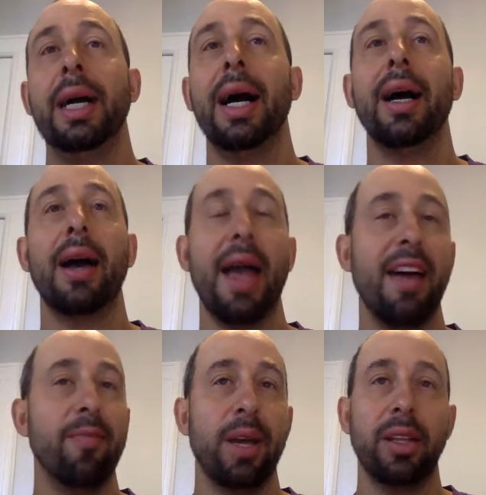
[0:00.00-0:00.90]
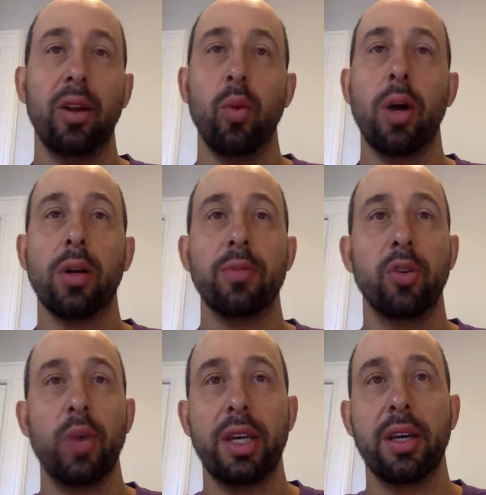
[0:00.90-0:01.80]
I have my little welcome
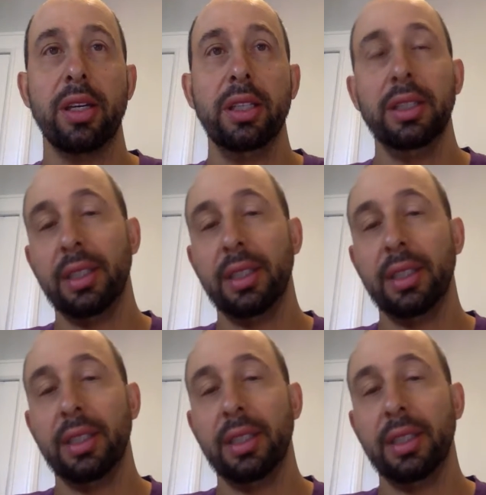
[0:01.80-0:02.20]
to week,